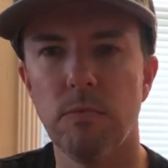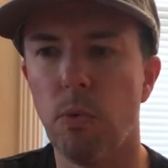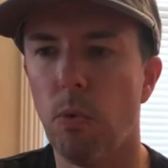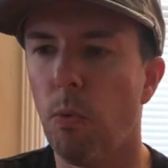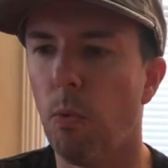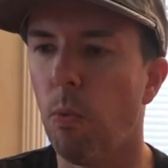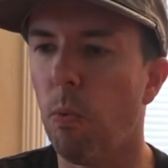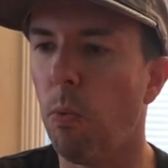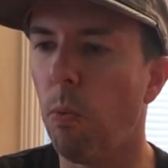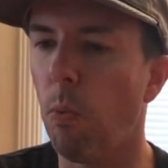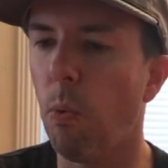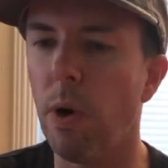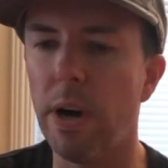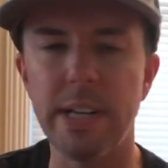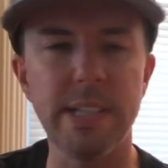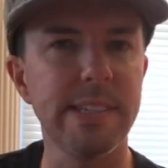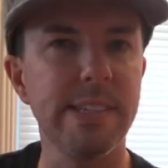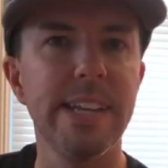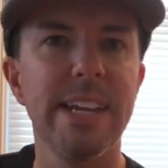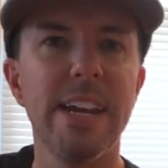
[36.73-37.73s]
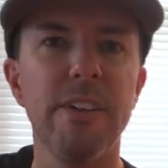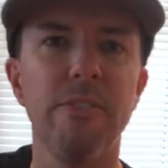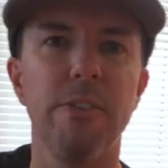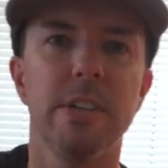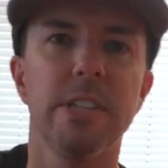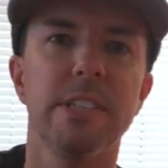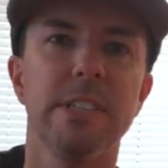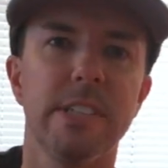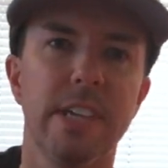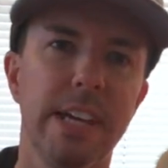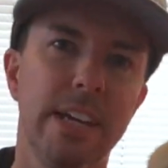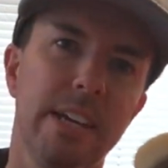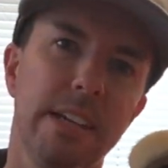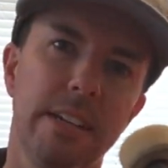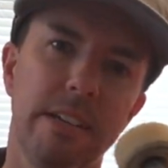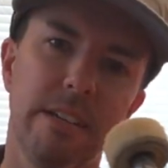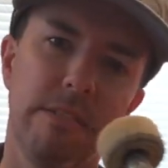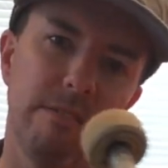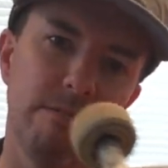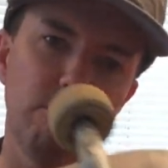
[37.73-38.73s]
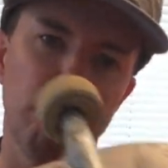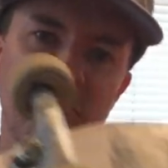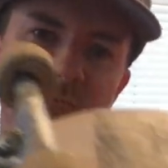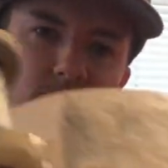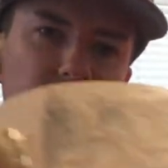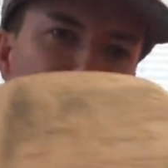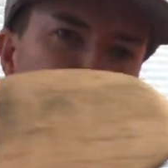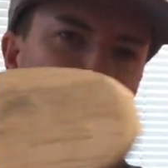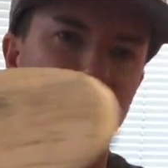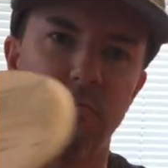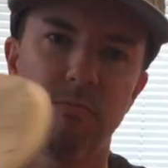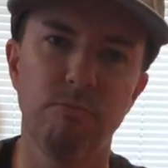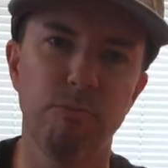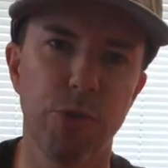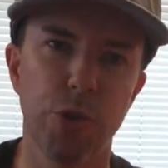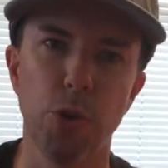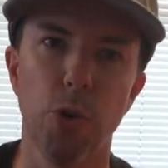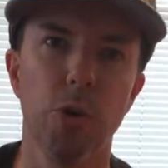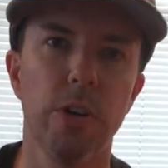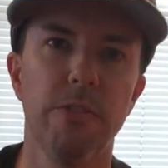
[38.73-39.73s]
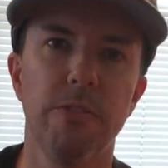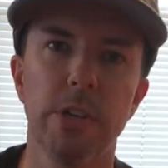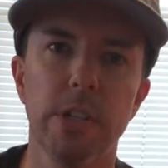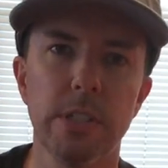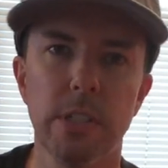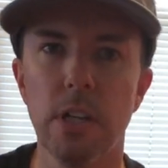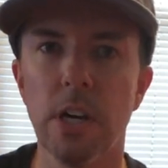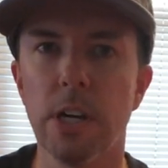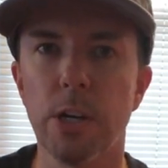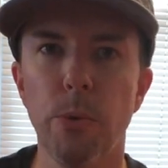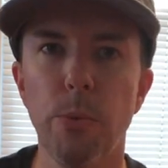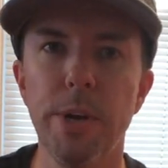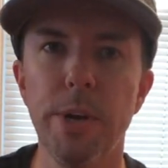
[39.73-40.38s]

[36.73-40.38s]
What is the difference in shorter versus longer